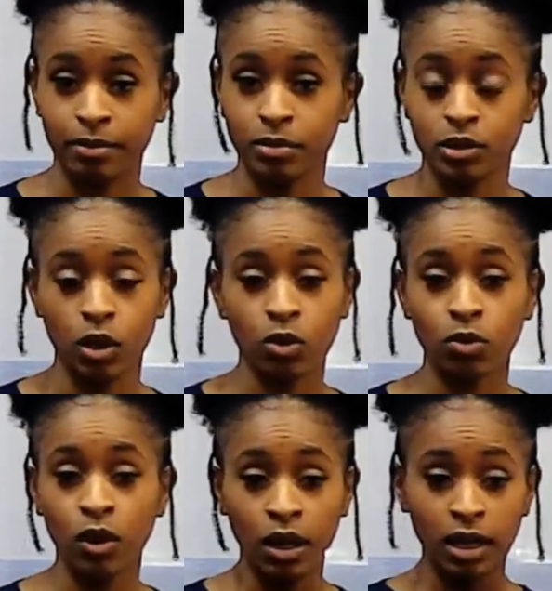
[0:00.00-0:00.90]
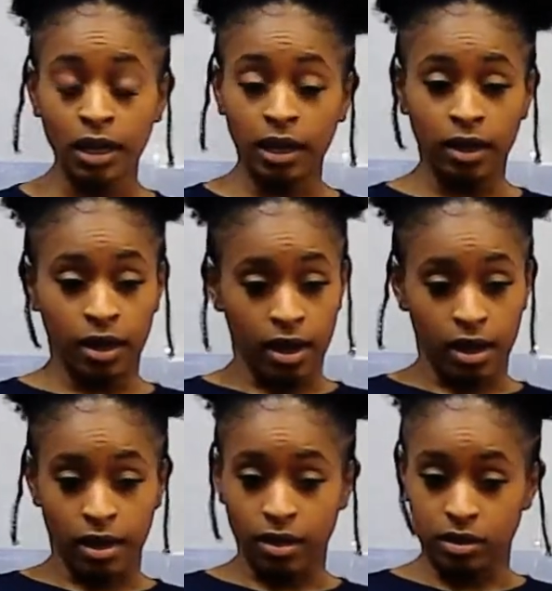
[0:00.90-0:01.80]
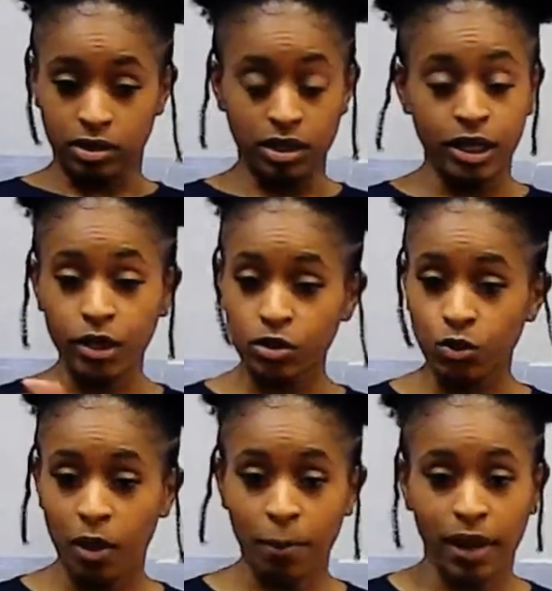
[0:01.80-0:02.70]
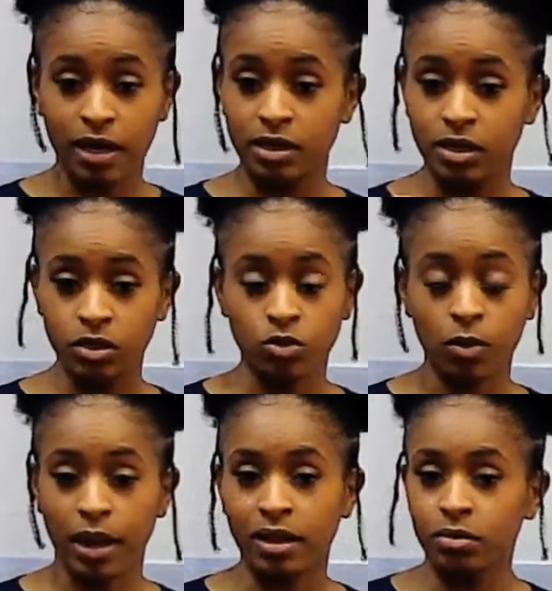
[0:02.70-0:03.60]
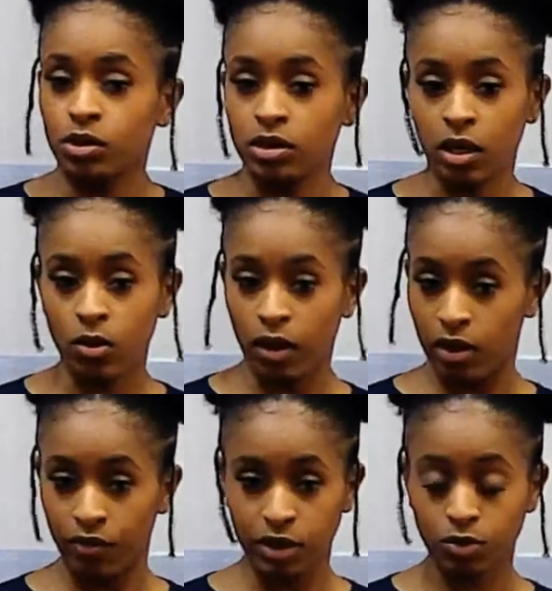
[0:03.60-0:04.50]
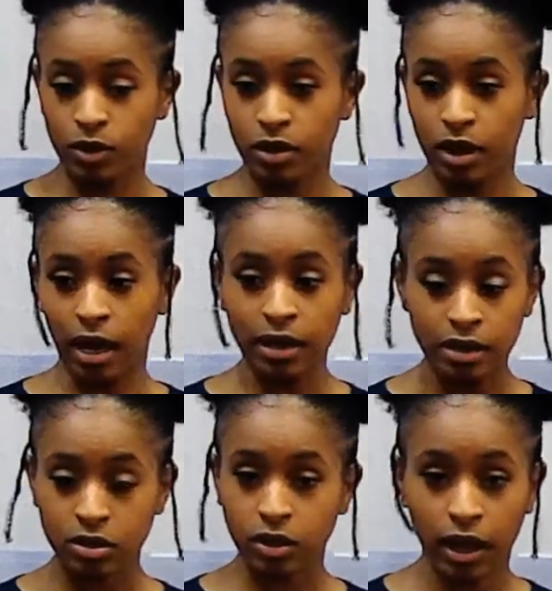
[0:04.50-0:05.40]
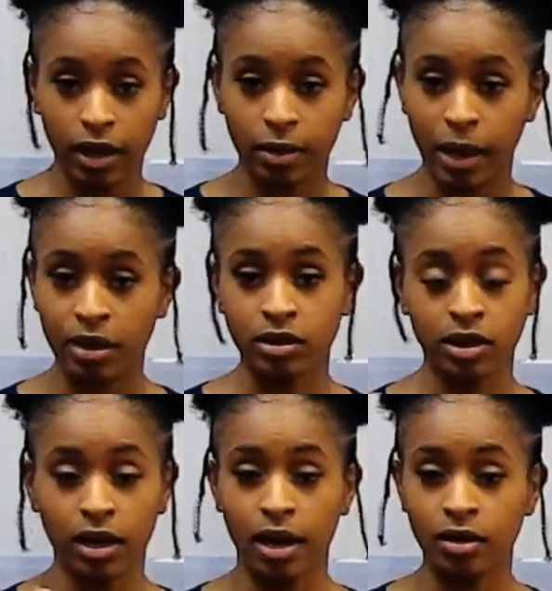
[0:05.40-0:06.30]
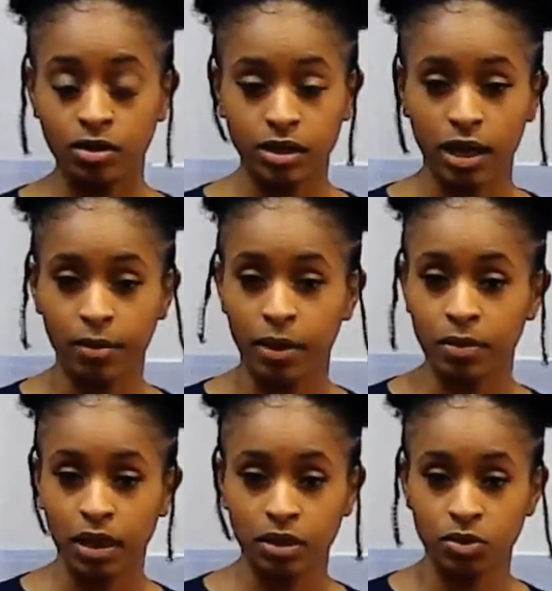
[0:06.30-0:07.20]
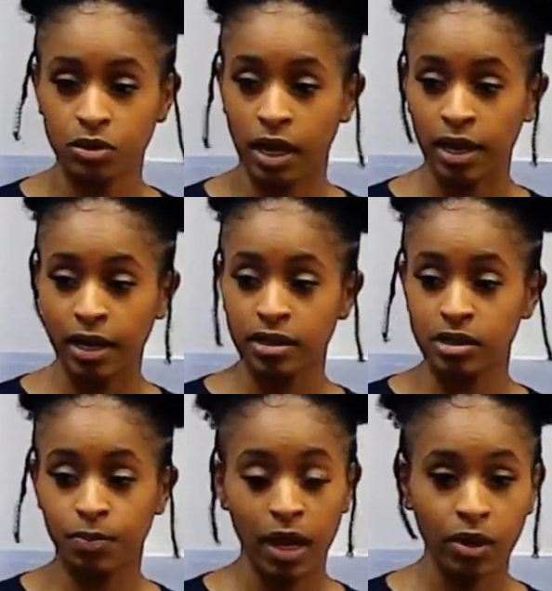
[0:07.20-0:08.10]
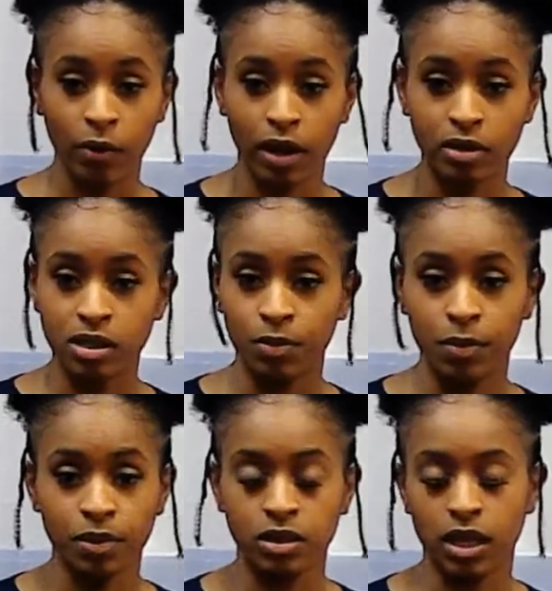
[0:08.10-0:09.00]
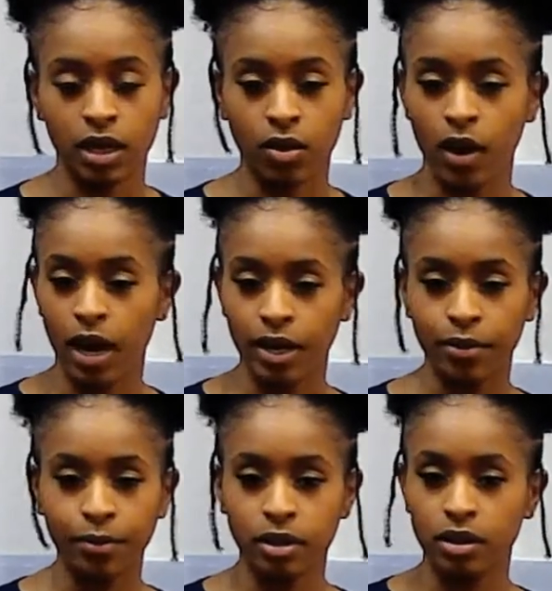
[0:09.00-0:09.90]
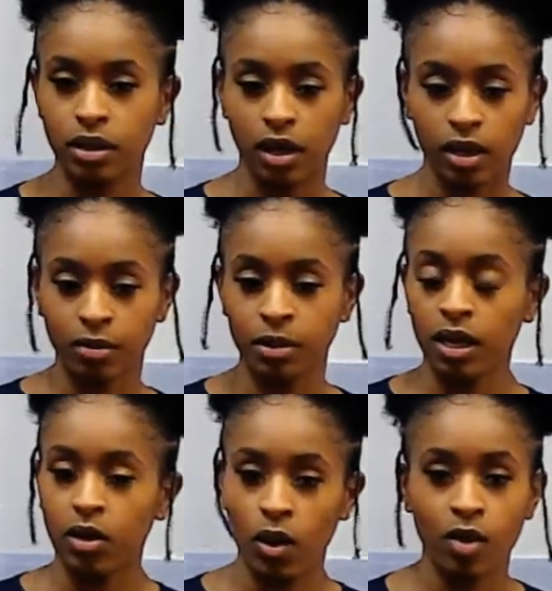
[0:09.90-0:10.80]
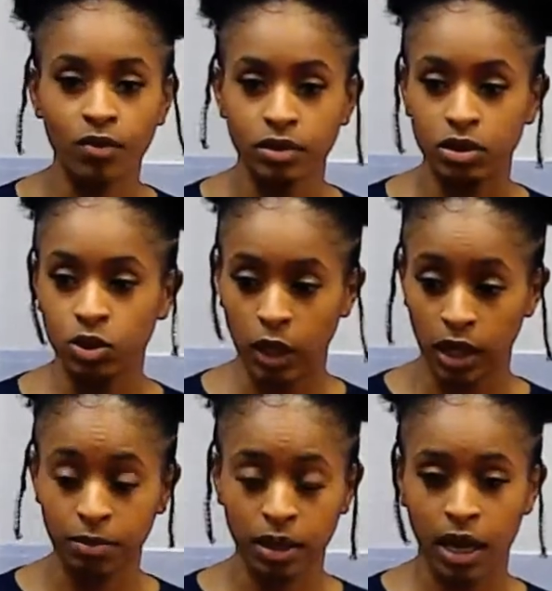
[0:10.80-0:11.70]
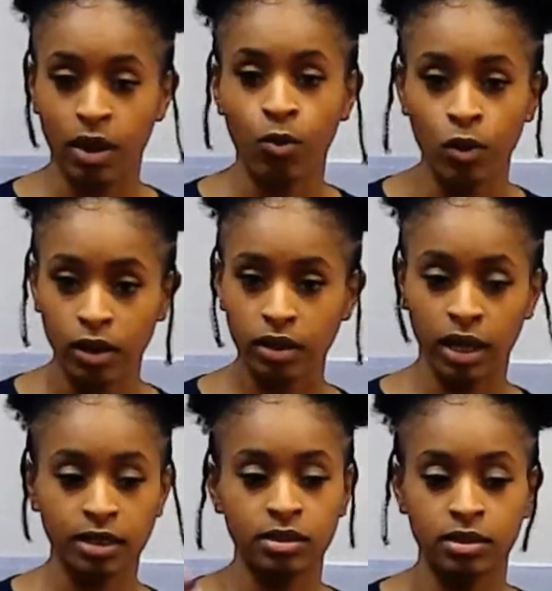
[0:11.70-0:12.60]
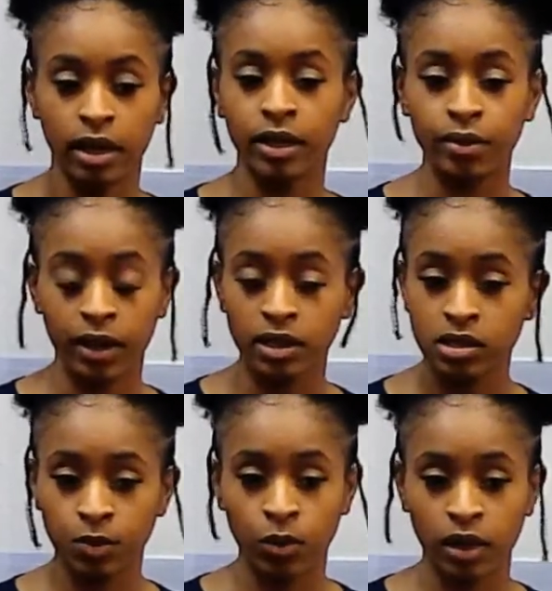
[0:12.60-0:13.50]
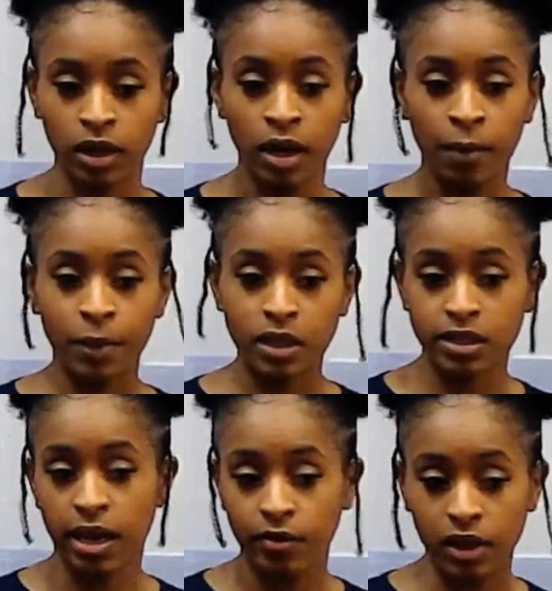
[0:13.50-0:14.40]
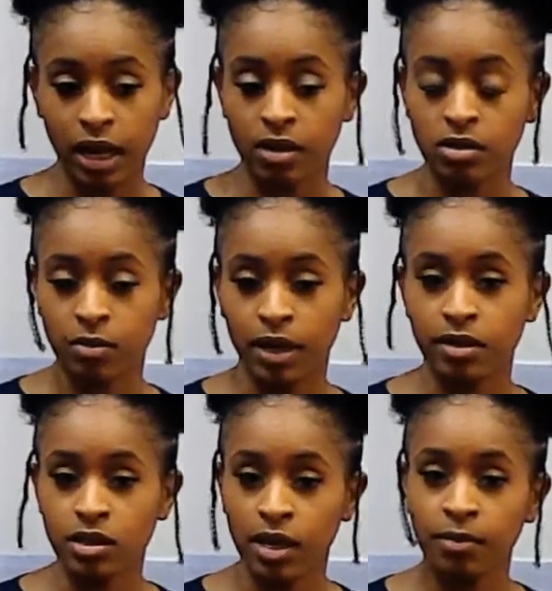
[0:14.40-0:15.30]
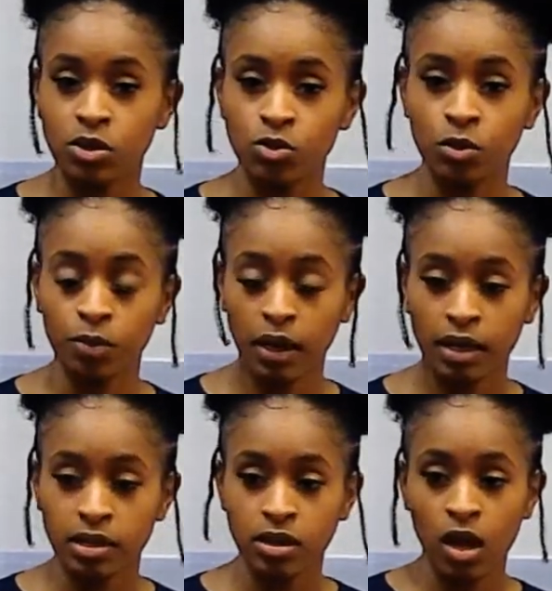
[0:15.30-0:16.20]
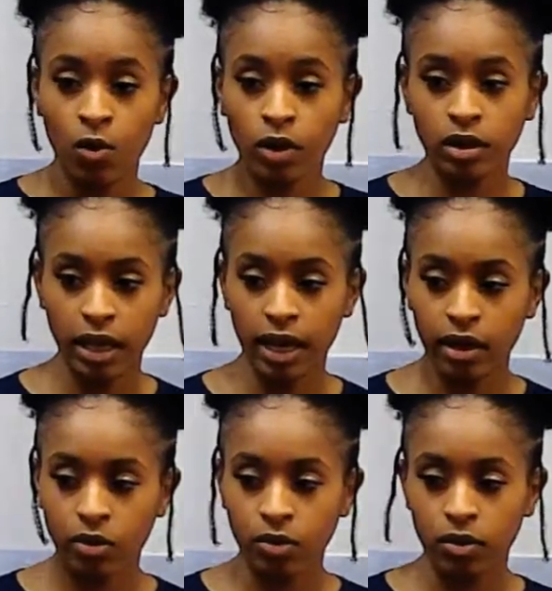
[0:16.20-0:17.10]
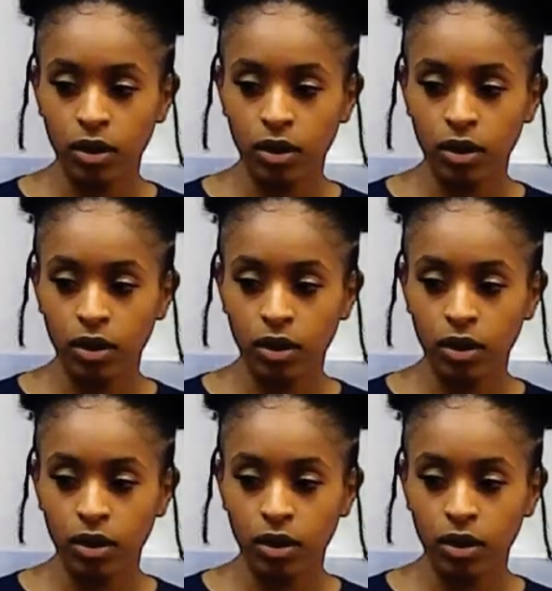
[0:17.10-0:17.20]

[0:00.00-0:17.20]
So the years went by, and I'm just like, okay, eventually I need a job. I done did all these job applications. I got this background. These people is not gonna hire me. Like, I'm not gonna have the job that I want, I desire at this point, because I've allowed somebody to take me to a place where now